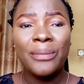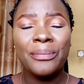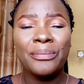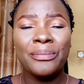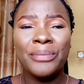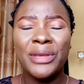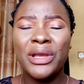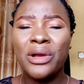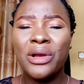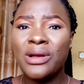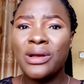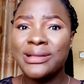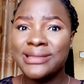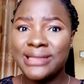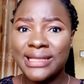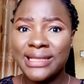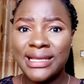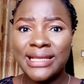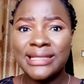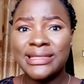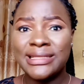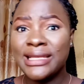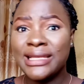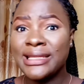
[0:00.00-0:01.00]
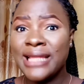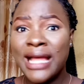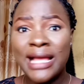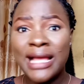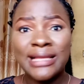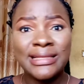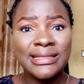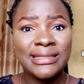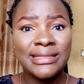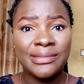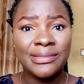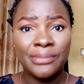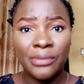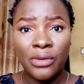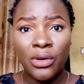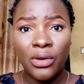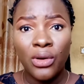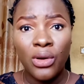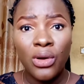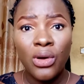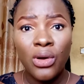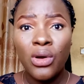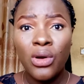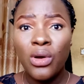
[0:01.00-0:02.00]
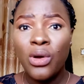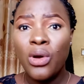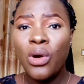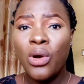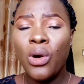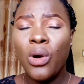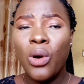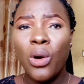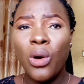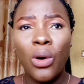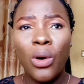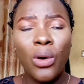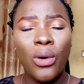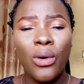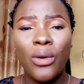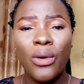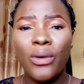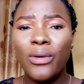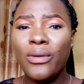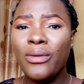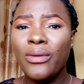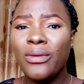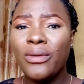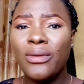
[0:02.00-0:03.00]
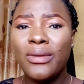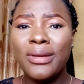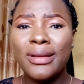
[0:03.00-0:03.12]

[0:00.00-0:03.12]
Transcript: because it's either small or